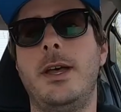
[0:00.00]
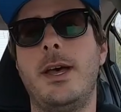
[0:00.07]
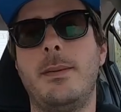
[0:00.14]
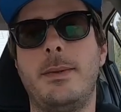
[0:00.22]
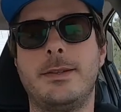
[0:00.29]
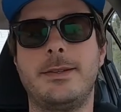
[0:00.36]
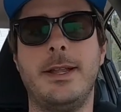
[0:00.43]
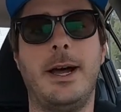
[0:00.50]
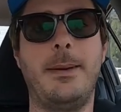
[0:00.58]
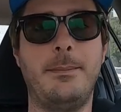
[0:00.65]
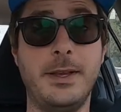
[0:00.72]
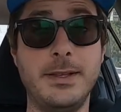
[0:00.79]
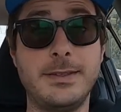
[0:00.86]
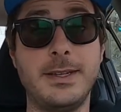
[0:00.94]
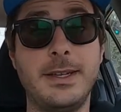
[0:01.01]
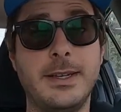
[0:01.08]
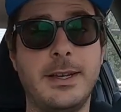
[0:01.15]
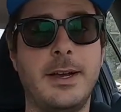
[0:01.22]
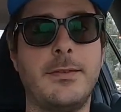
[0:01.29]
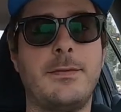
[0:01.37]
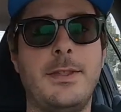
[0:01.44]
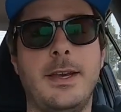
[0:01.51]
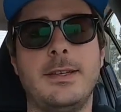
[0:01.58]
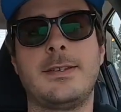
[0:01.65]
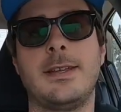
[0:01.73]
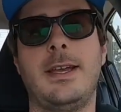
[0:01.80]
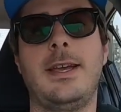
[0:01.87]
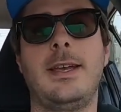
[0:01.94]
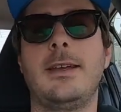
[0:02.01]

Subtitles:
but it's not busy enough, they say,